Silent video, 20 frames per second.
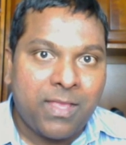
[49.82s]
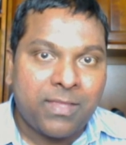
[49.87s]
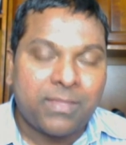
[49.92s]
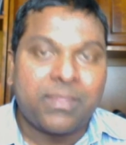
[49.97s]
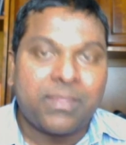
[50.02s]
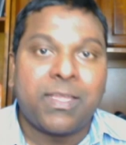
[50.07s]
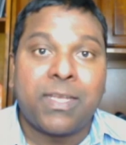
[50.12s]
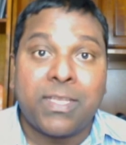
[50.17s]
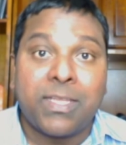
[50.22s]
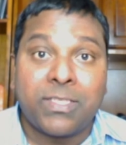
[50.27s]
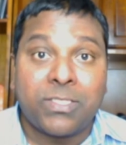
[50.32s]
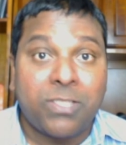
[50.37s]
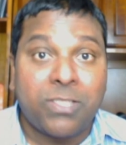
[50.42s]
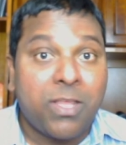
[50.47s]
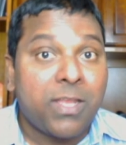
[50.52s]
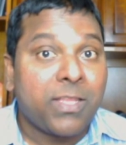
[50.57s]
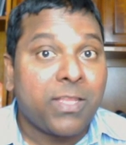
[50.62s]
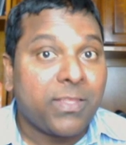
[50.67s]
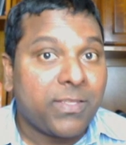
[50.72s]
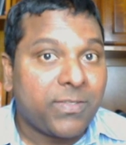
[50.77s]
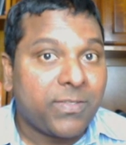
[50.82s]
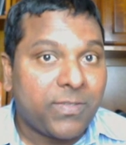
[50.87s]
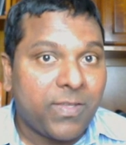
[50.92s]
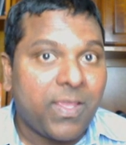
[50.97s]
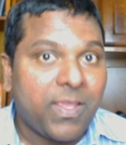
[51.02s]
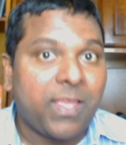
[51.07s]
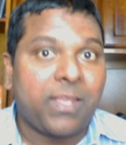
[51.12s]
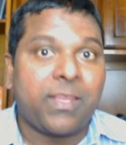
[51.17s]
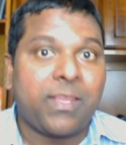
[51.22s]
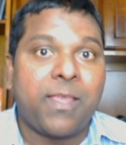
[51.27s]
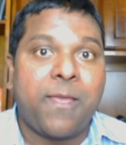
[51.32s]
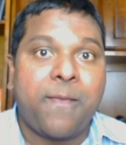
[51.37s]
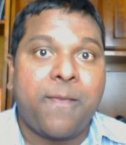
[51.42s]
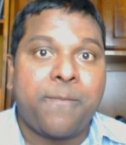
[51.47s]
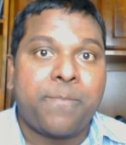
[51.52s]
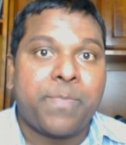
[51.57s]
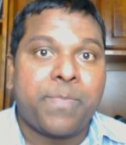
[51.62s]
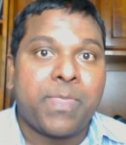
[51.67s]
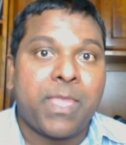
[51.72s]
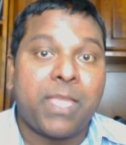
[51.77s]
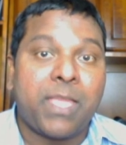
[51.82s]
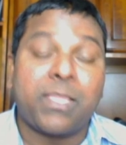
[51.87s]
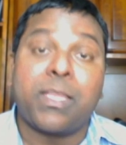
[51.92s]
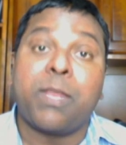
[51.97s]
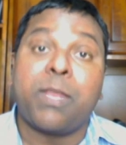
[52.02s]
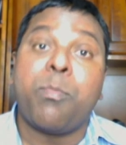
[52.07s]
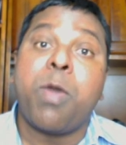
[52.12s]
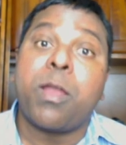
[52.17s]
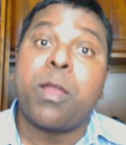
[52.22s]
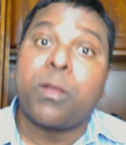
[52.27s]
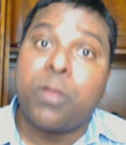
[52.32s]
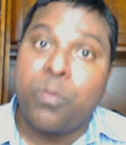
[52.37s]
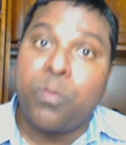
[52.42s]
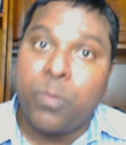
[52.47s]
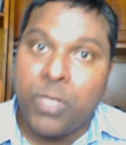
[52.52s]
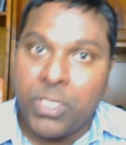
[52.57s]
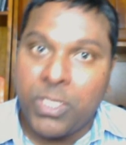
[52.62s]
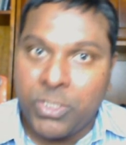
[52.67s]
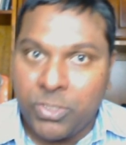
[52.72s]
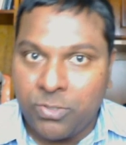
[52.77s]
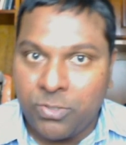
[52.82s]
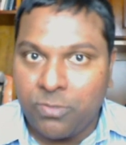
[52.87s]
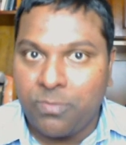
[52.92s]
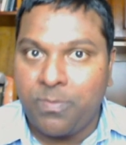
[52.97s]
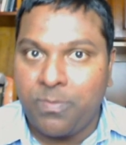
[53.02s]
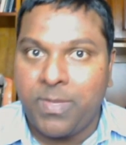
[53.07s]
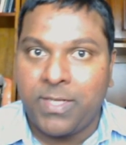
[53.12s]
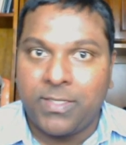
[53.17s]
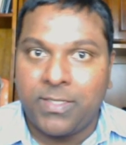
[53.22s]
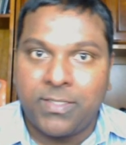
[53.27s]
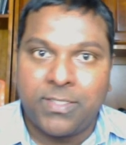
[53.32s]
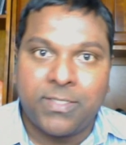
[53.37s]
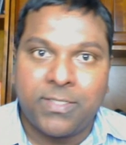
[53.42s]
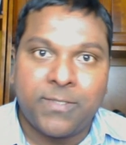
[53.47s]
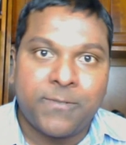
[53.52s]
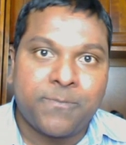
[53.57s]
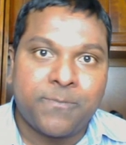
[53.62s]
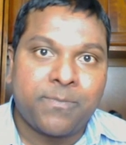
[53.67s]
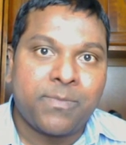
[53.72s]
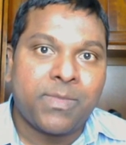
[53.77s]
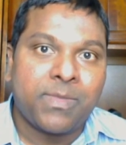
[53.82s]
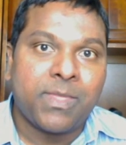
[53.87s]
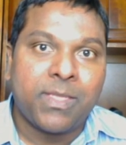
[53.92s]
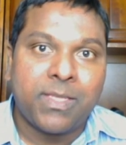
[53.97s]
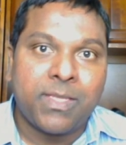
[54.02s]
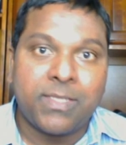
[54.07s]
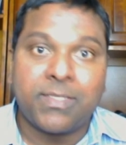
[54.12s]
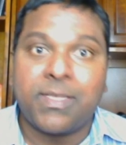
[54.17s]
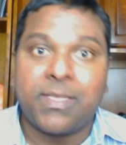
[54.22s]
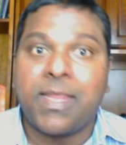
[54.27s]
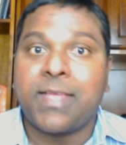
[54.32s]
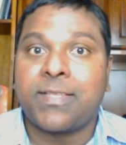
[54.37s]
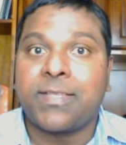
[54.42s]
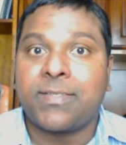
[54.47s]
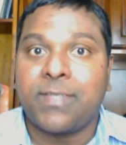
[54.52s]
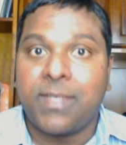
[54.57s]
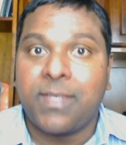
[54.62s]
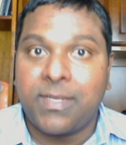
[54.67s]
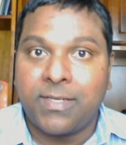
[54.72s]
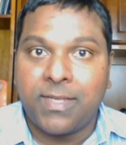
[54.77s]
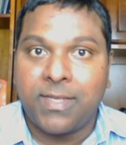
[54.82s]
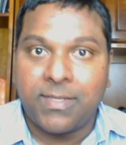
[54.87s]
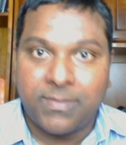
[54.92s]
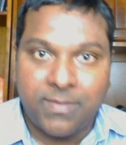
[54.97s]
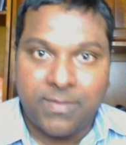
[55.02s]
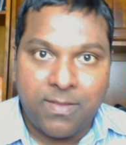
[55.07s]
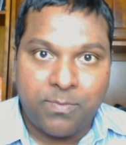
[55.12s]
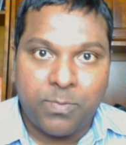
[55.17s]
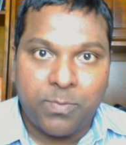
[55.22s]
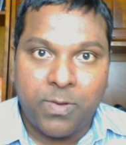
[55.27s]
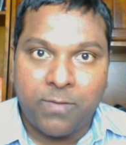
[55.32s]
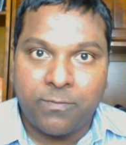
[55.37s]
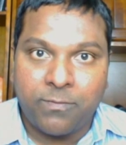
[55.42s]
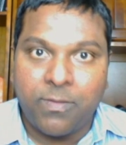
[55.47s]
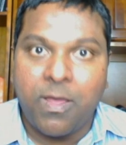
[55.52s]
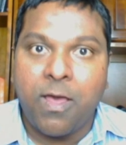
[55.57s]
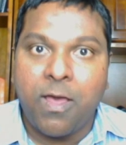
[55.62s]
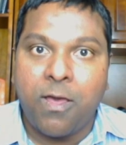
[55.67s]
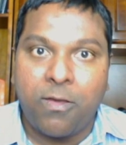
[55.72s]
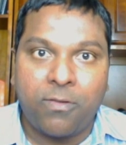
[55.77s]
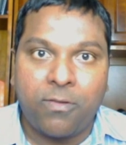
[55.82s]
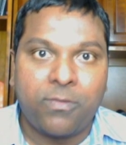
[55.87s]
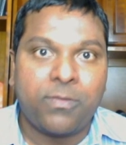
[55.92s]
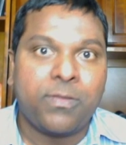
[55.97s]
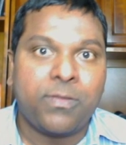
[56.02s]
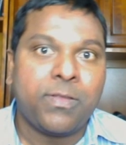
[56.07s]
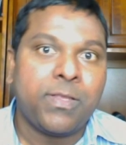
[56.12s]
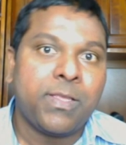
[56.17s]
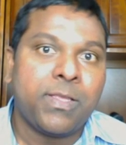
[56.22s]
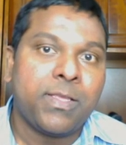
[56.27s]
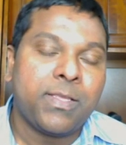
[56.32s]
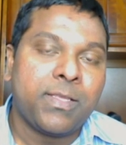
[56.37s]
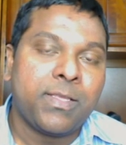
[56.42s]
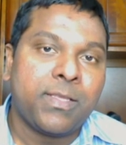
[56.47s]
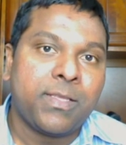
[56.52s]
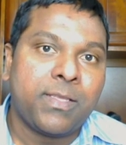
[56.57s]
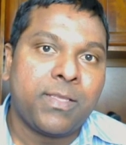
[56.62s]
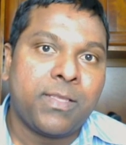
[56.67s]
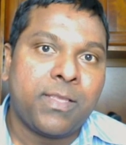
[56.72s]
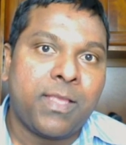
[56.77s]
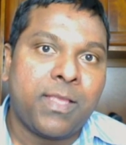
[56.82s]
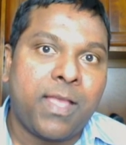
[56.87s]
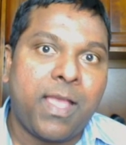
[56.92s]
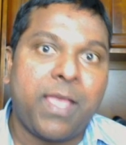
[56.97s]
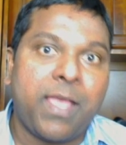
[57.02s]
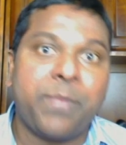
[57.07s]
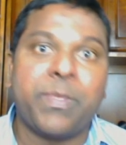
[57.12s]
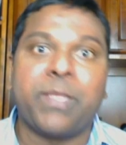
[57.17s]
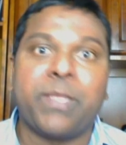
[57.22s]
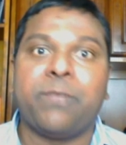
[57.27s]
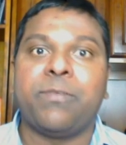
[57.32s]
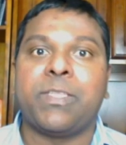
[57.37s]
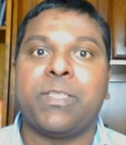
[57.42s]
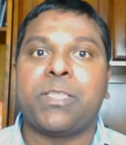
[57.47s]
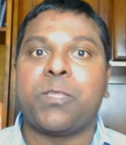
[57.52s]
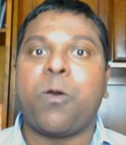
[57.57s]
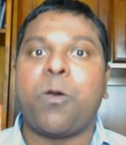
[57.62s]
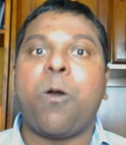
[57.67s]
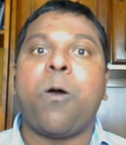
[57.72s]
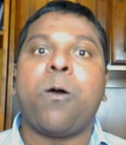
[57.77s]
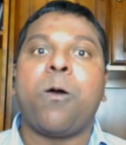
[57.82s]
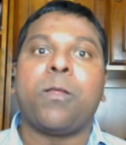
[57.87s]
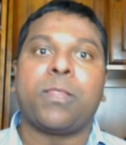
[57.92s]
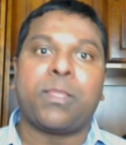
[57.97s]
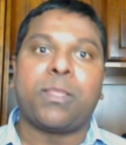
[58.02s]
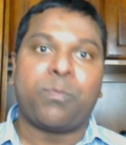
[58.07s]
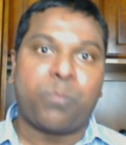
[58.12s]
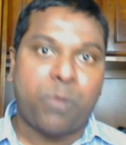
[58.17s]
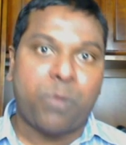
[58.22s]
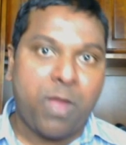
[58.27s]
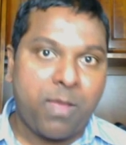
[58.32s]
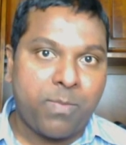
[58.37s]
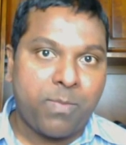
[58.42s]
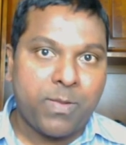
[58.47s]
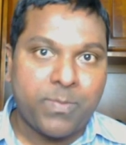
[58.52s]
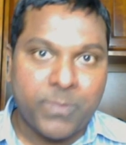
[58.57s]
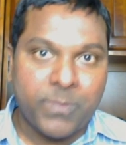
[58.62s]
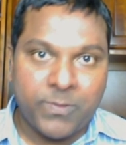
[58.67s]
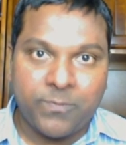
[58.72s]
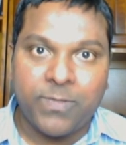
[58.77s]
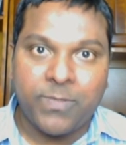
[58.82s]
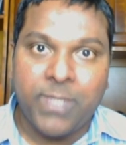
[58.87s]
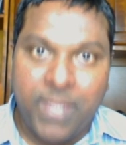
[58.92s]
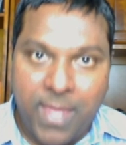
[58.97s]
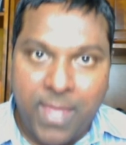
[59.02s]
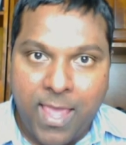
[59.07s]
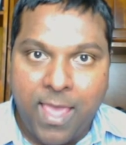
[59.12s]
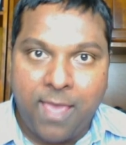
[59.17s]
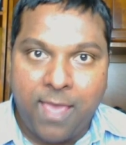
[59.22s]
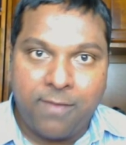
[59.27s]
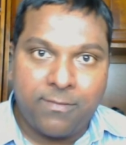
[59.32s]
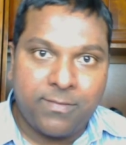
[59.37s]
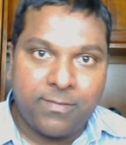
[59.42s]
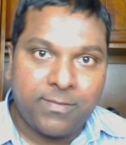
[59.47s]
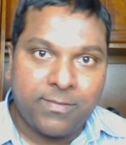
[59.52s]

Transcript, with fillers: that is done in this area. And the remarkable achievement is an excellent example of how, I mean, with all the problems we have,